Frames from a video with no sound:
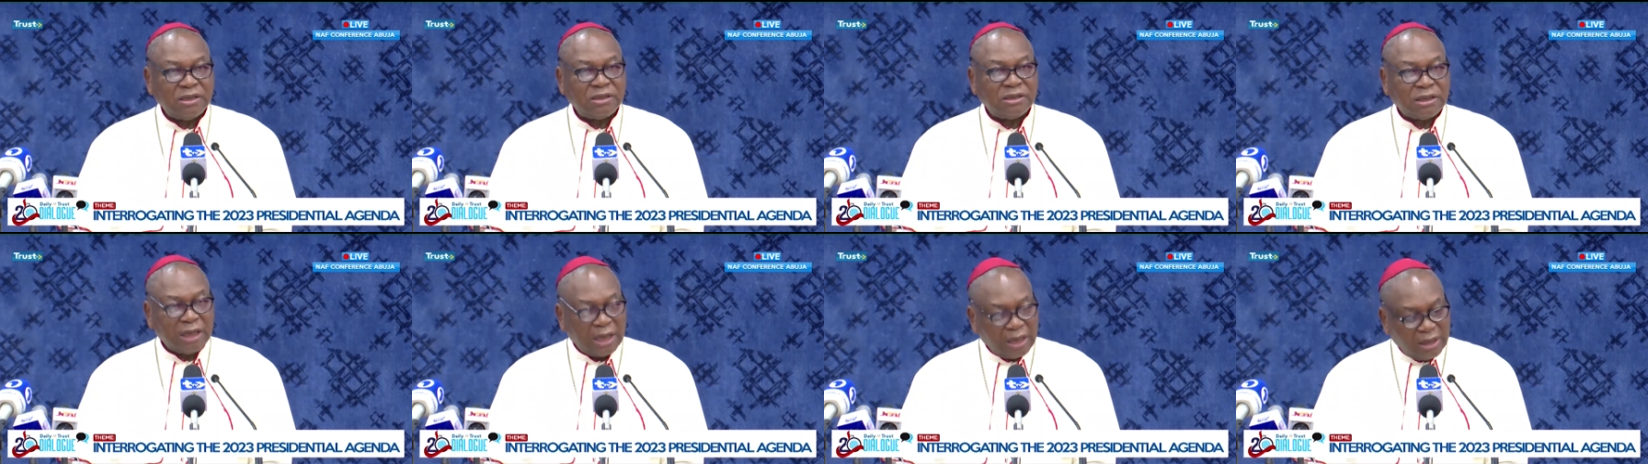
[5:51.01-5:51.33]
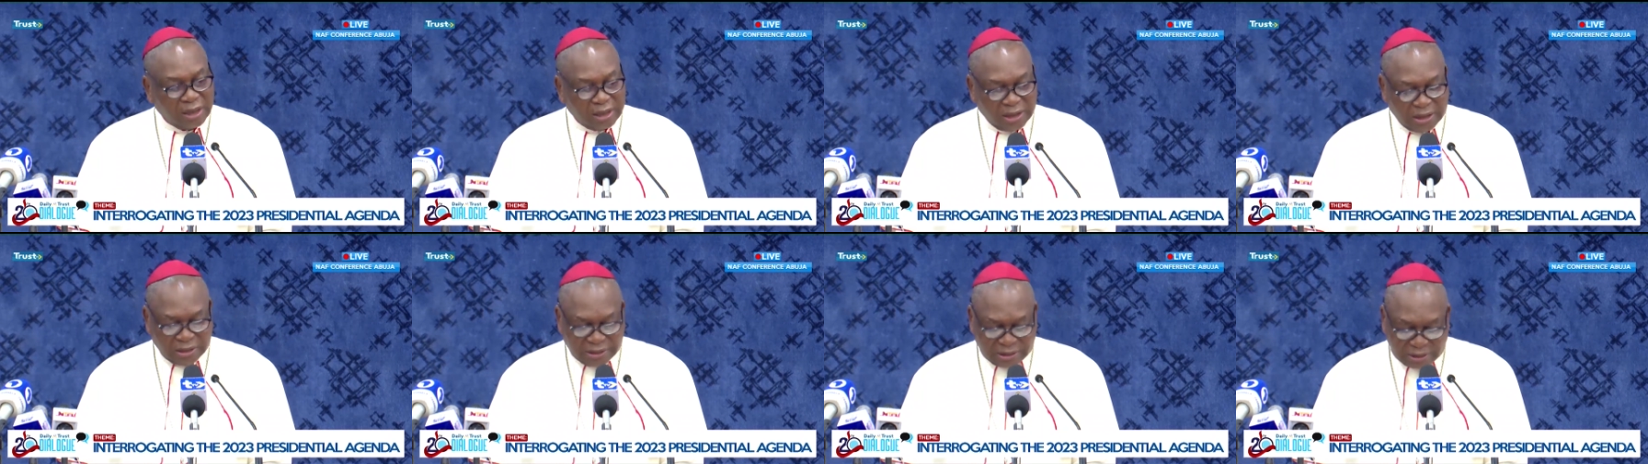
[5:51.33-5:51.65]

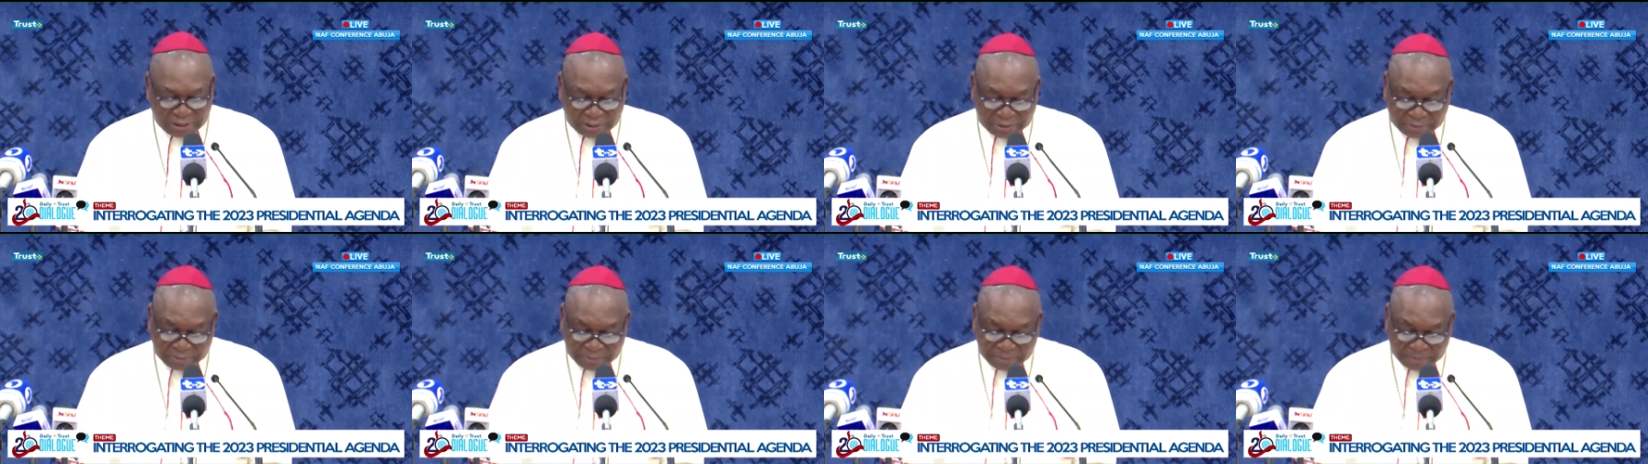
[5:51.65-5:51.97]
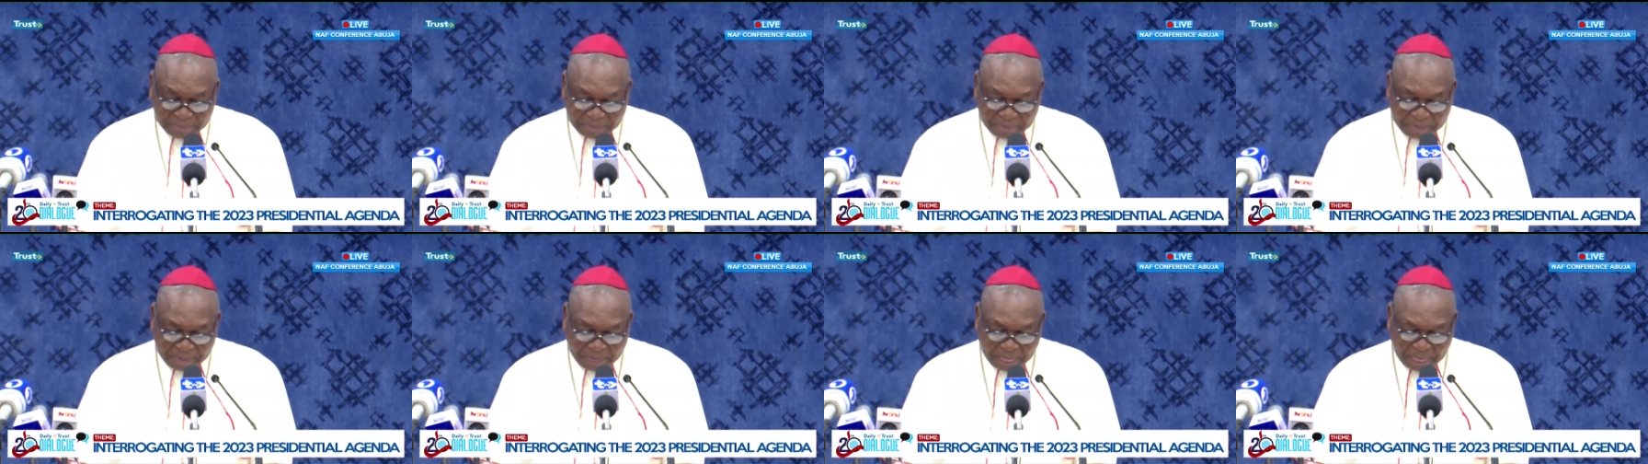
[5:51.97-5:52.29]
honesty,
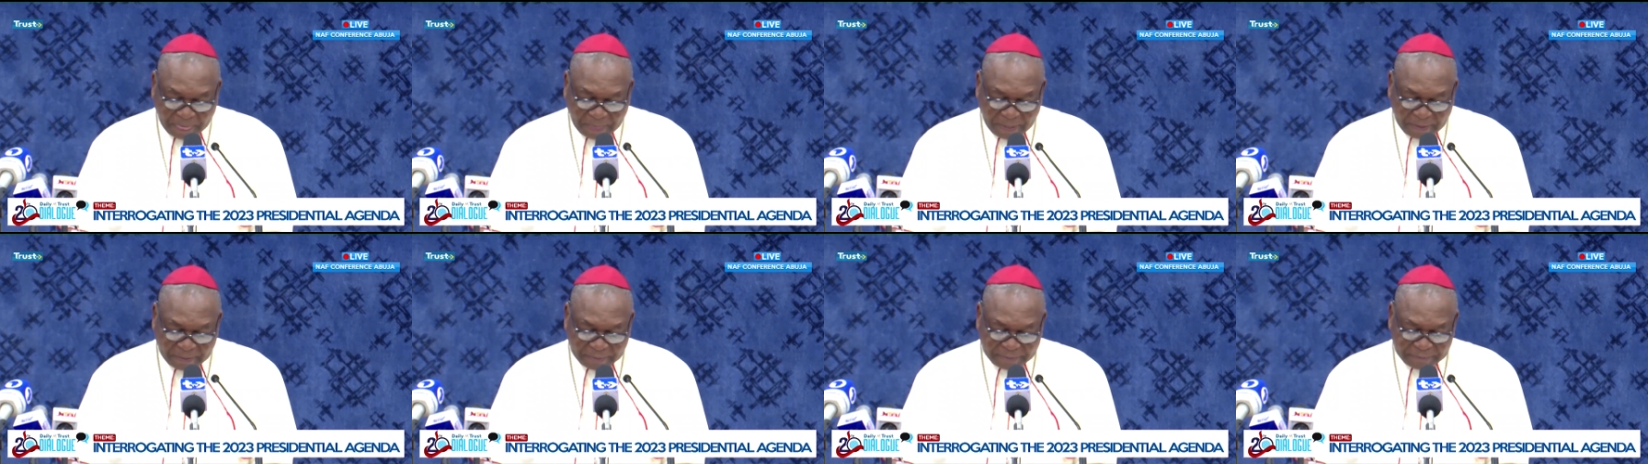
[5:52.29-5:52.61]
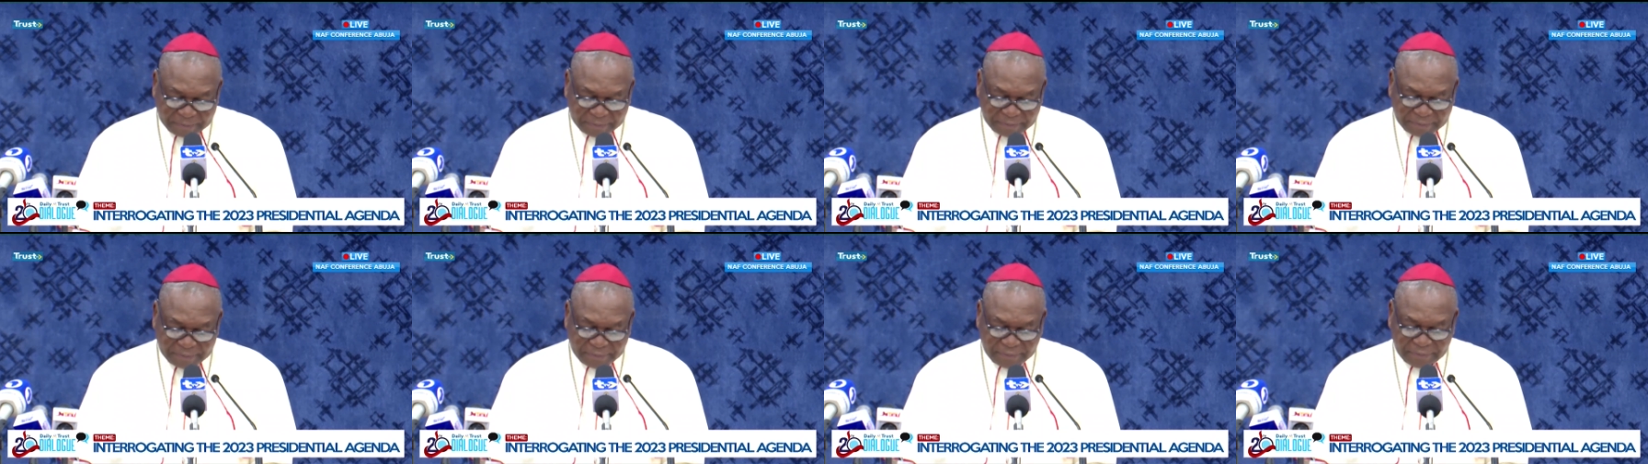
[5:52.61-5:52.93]
and
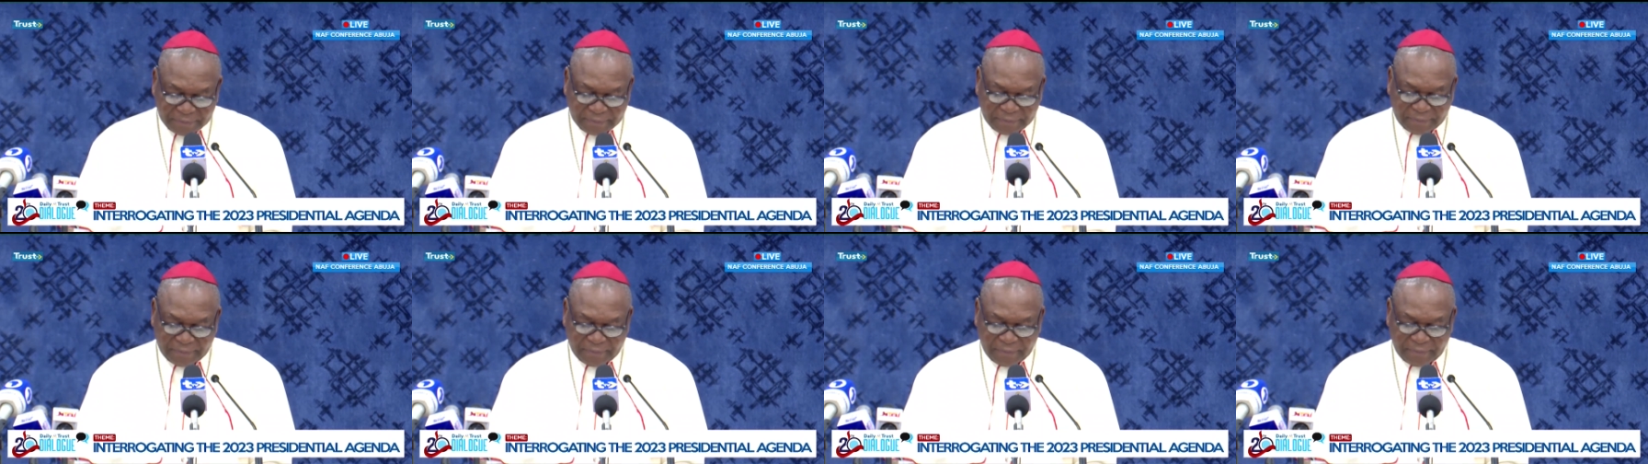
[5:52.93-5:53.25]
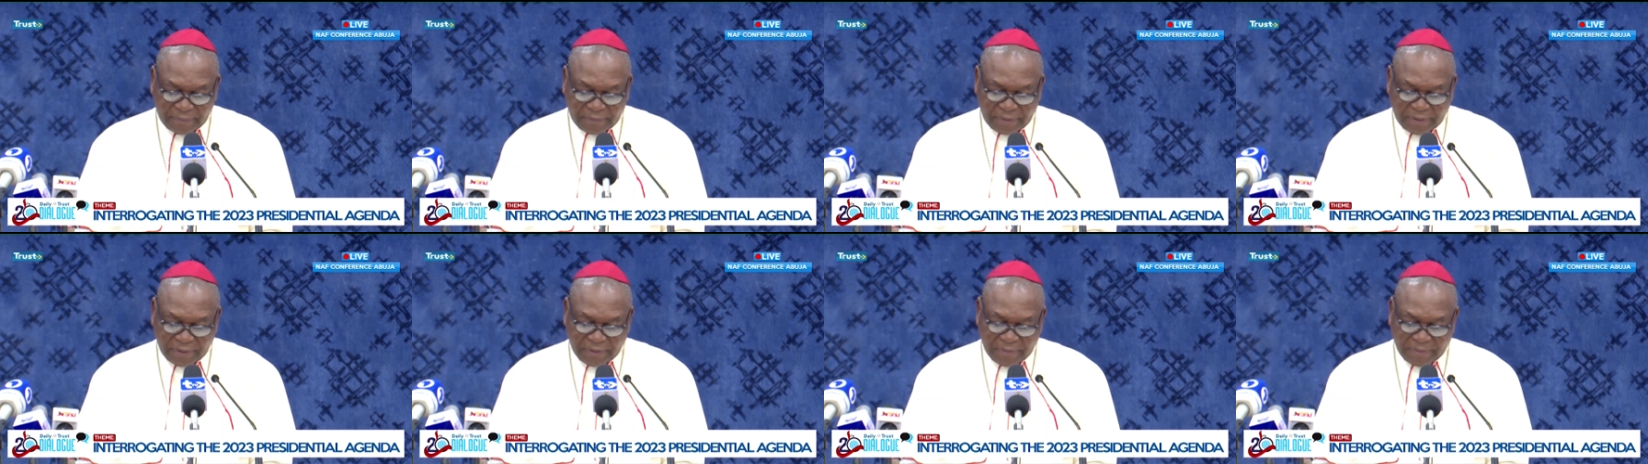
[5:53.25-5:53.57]

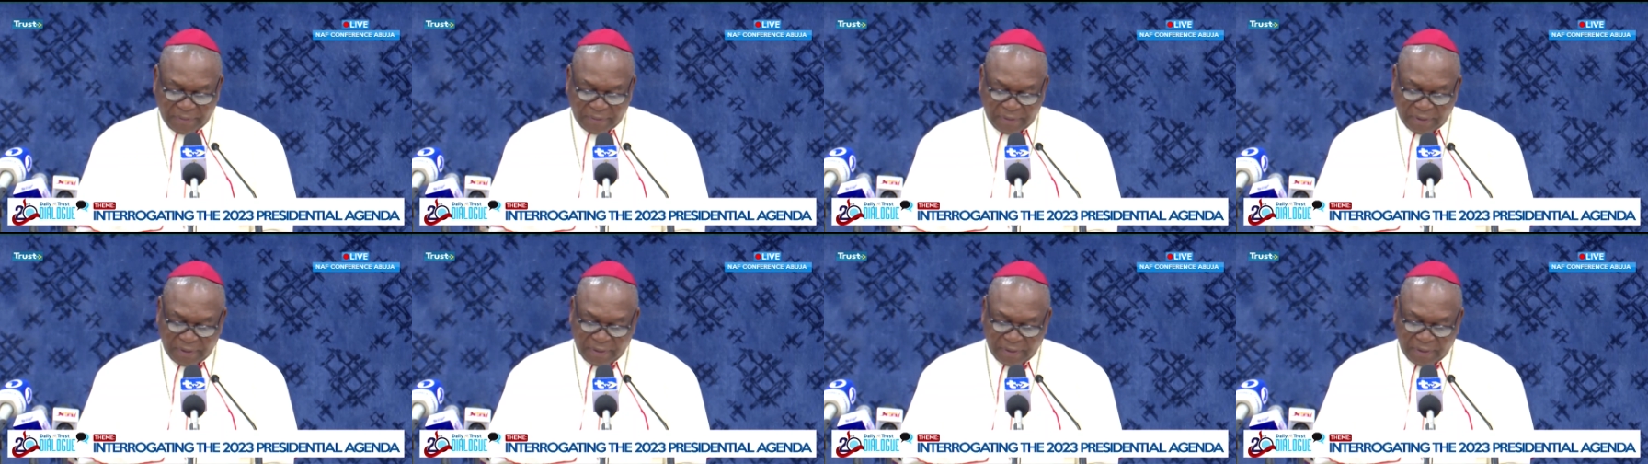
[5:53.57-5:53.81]
integrity.